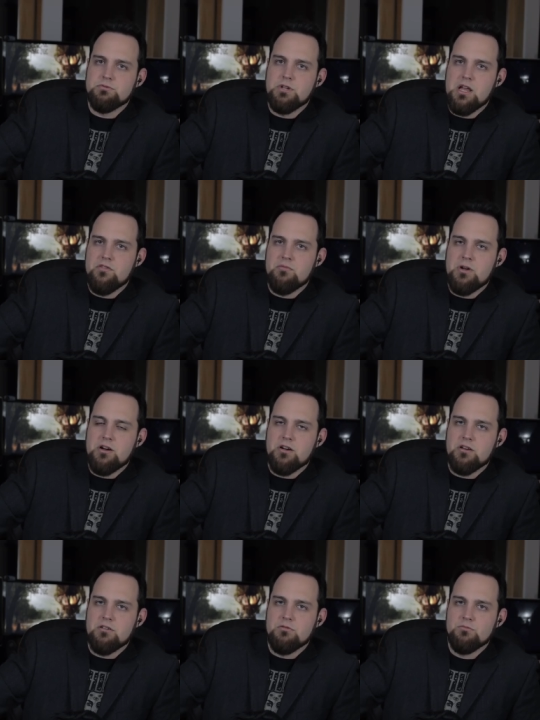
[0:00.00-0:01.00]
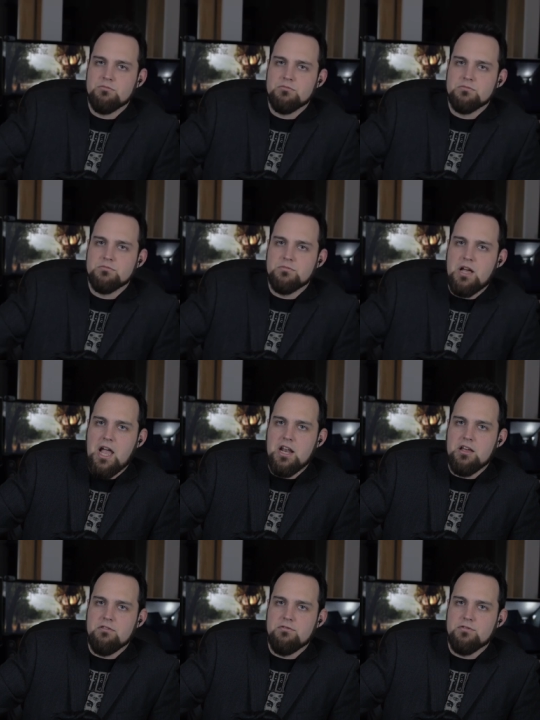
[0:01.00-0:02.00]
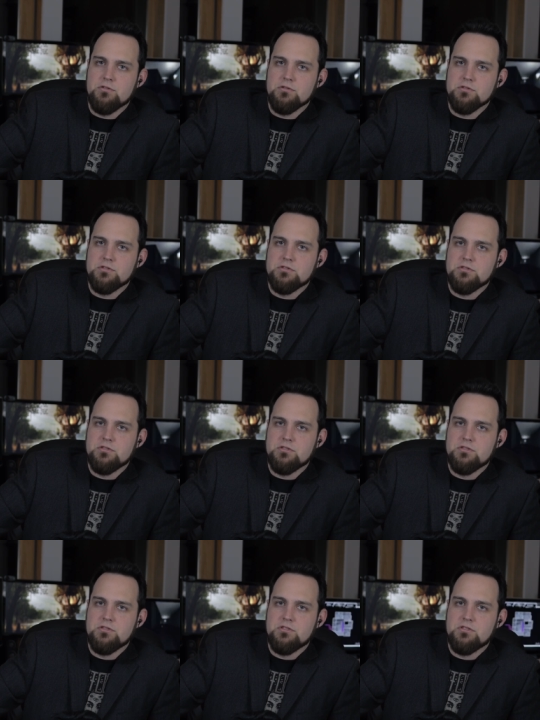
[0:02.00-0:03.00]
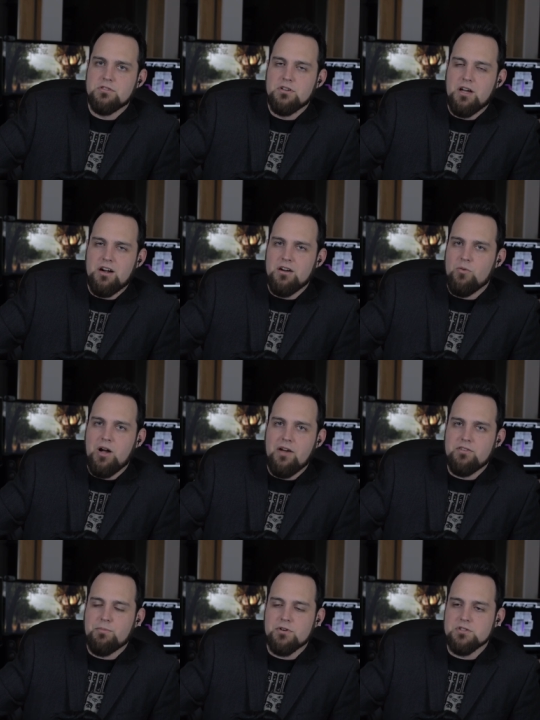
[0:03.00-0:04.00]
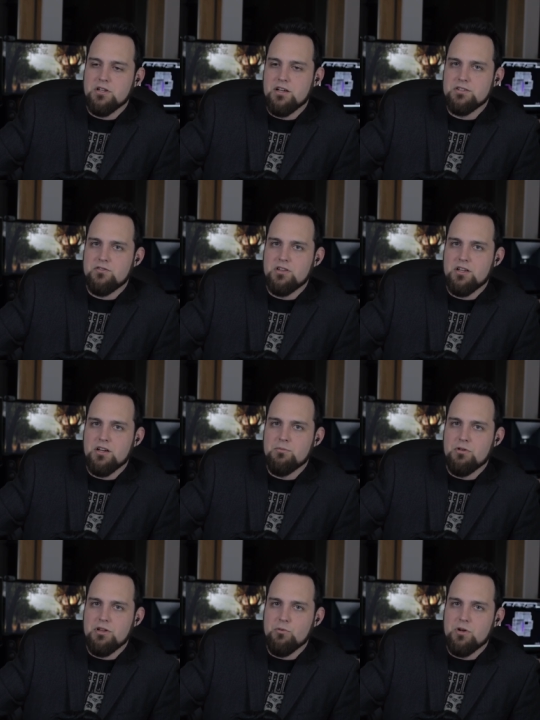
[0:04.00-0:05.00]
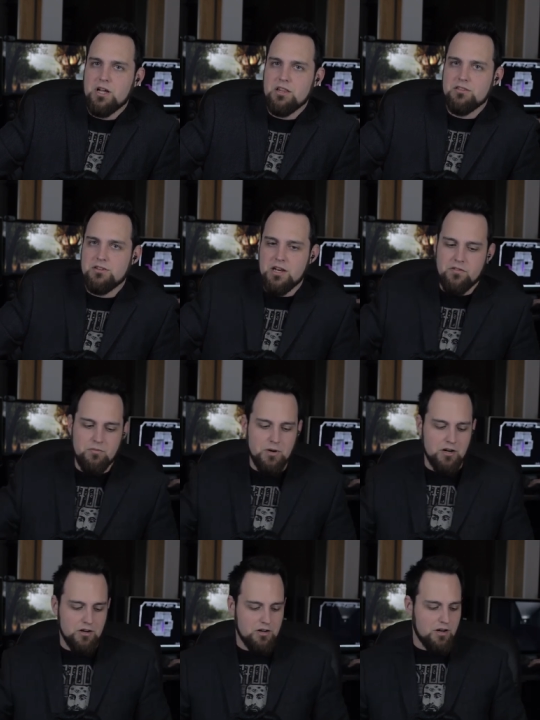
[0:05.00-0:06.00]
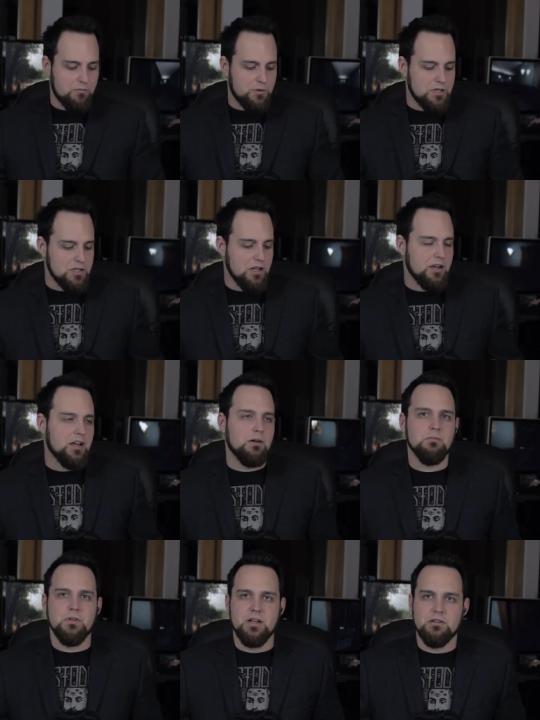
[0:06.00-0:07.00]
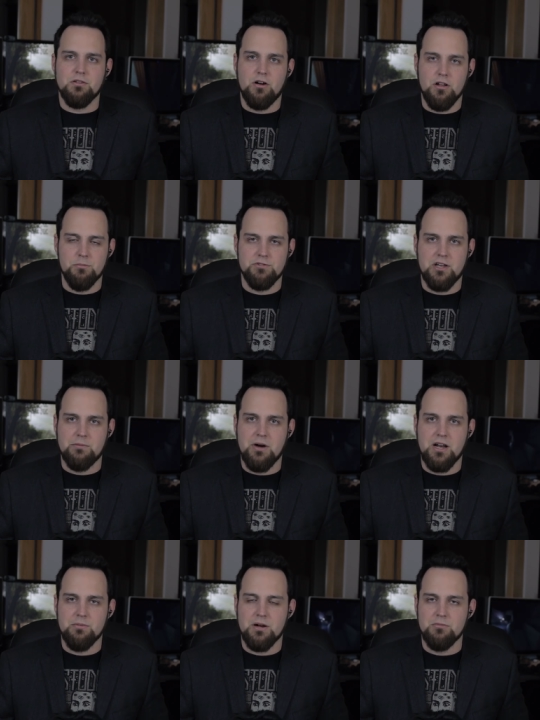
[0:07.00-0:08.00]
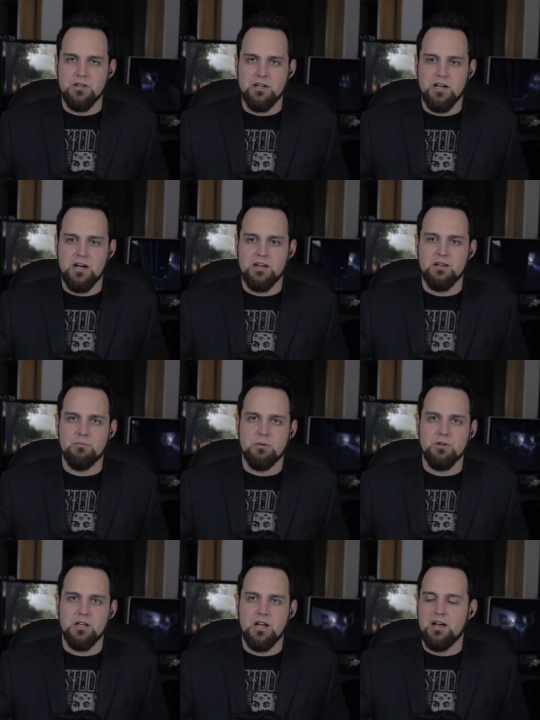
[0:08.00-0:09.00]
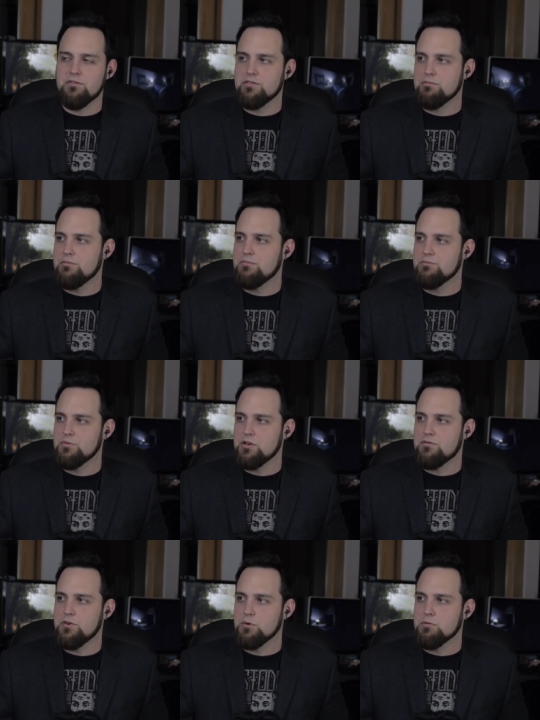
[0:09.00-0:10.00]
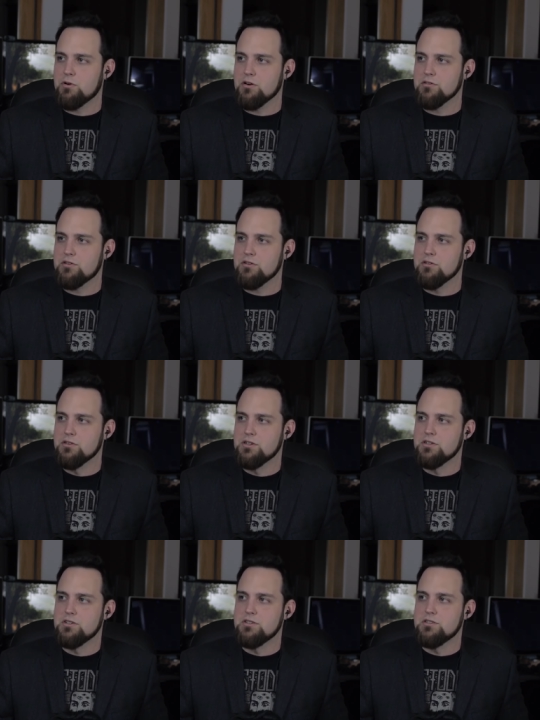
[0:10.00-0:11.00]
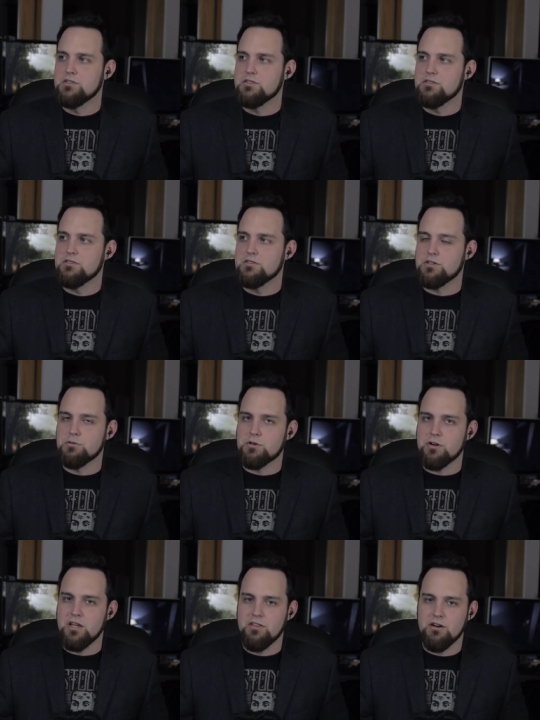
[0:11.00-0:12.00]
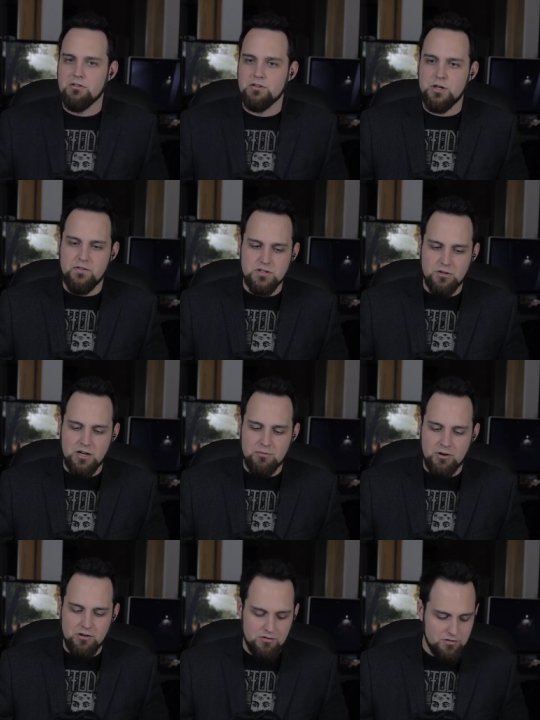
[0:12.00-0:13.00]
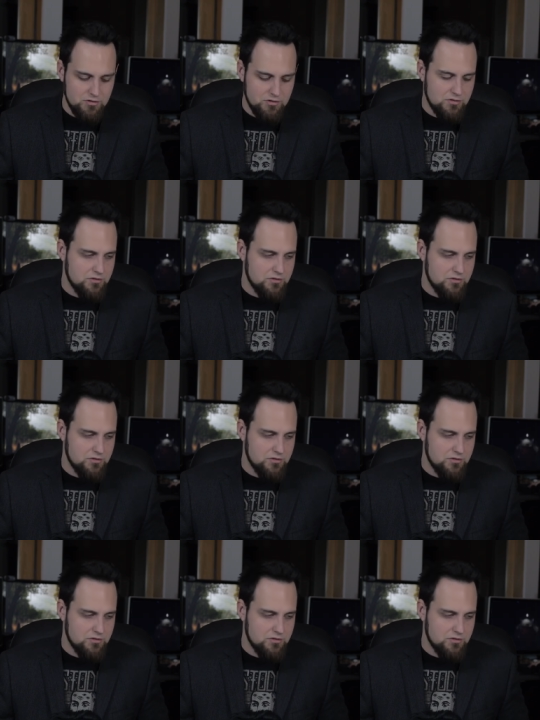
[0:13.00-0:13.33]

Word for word: you Native American hating fools. I don't know why I have to personalize everything. I'm only one eighth Native American. I pretend like I'm like all upset about it, but I'm really not. I'm probably gonna have some good food tomorrow too. No turkey though. Are you having turkey tomorrow?